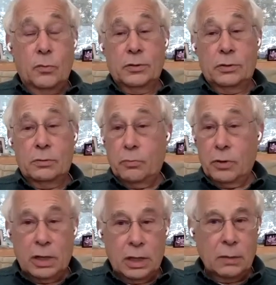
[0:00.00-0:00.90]
it wasn't
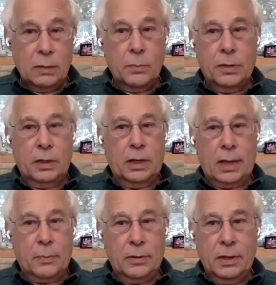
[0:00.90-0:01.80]
pretty, but it
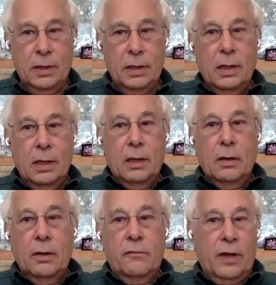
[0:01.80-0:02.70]
happened.
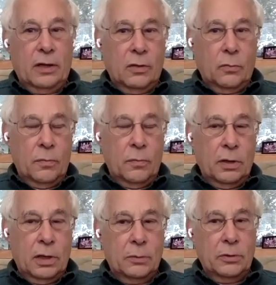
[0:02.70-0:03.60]
The fact that we've
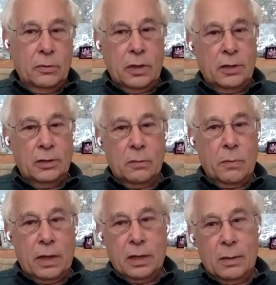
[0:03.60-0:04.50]
been unable to do that in
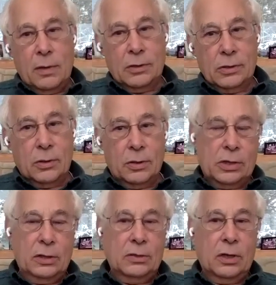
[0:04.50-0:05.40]
the pandemic is
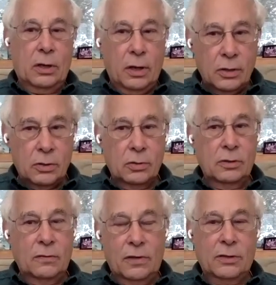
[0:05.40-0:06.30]
costing us
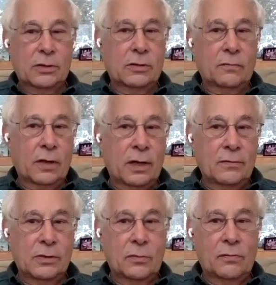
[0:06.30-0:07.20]
hundreds of thousands of
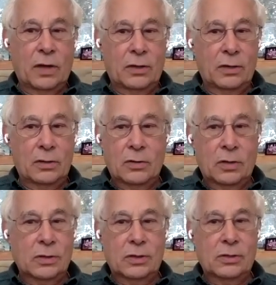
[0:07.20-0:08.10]
lives, and we've got to
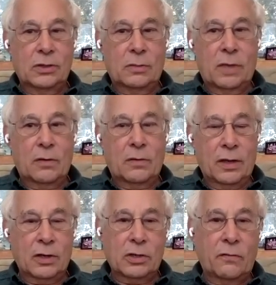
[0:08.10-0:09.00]
address this as a matter of
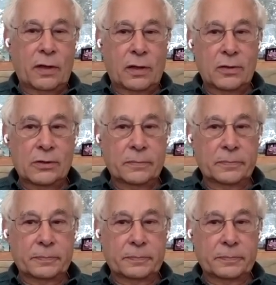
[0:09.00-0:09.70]
national values.